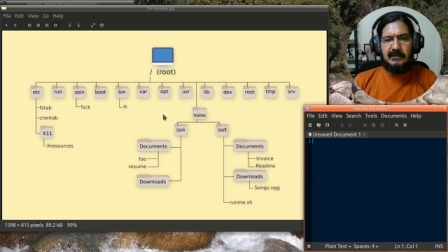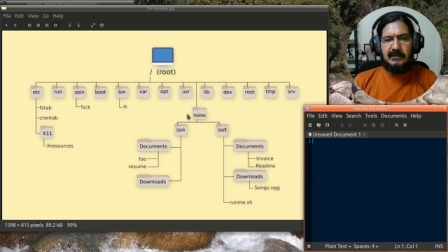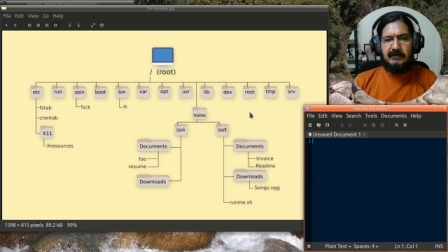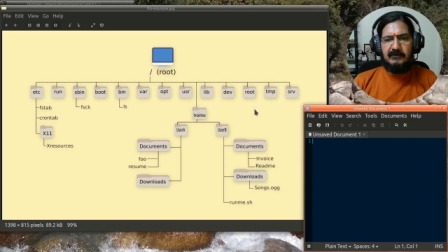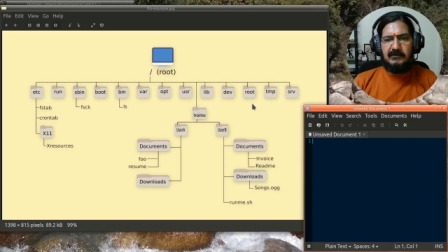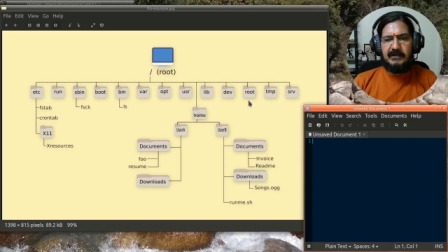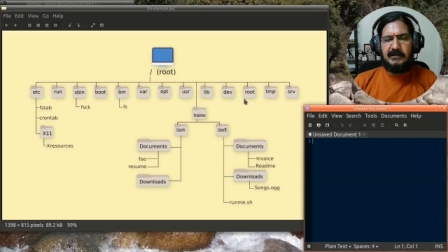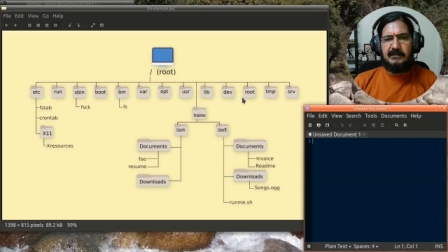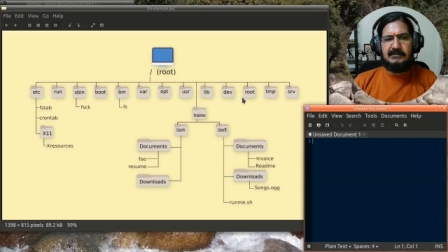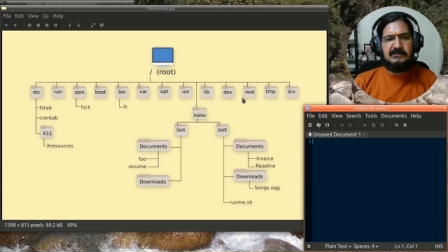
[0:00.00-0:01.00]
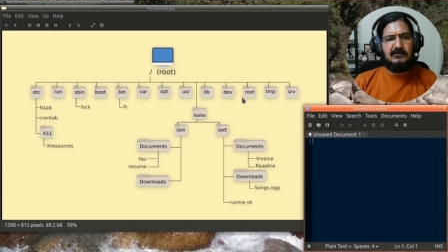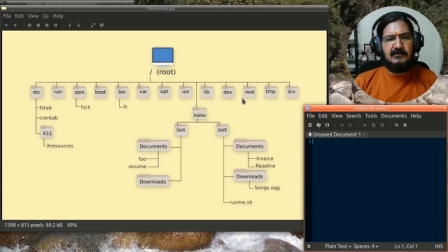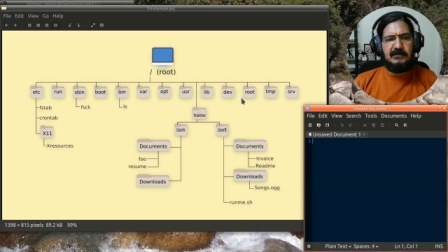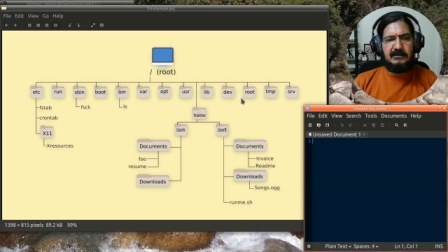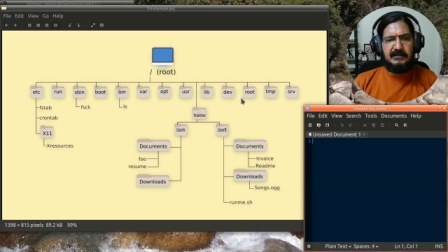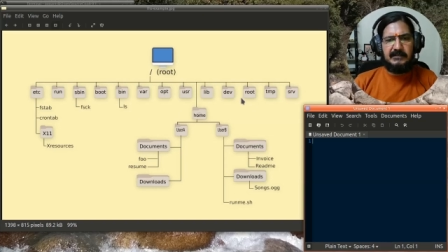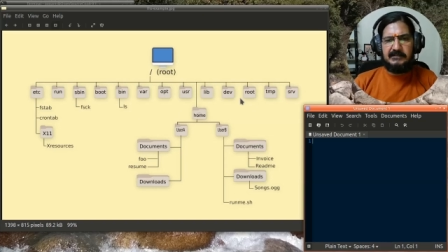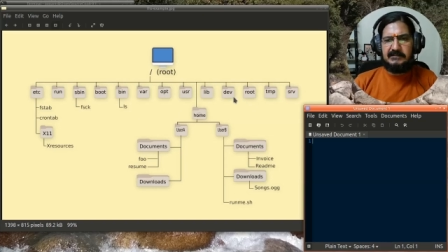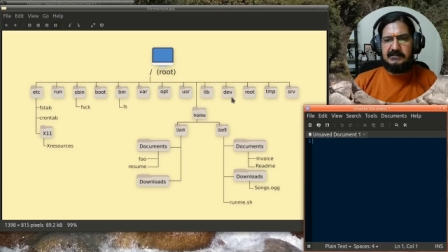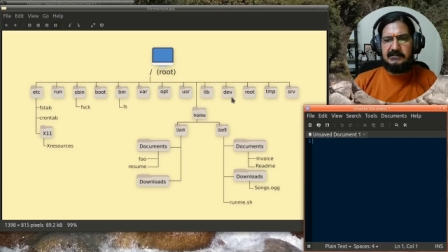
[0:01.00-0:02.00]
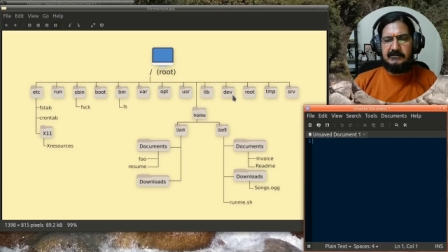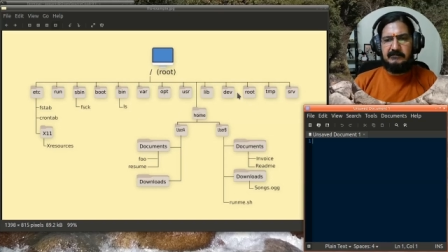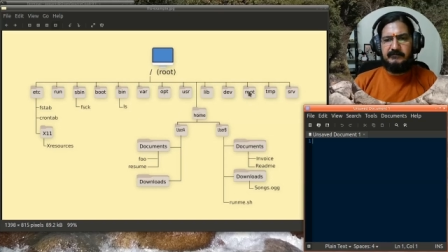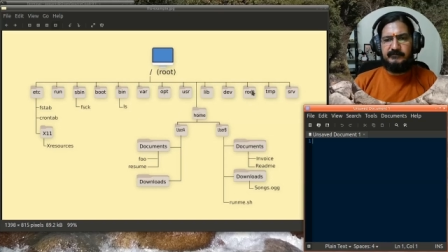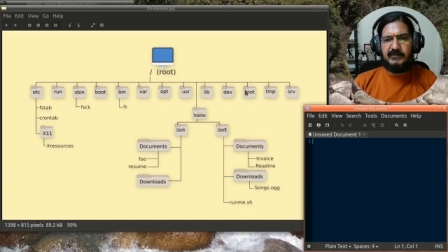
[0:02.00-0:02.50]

have a look at this on a Linux system.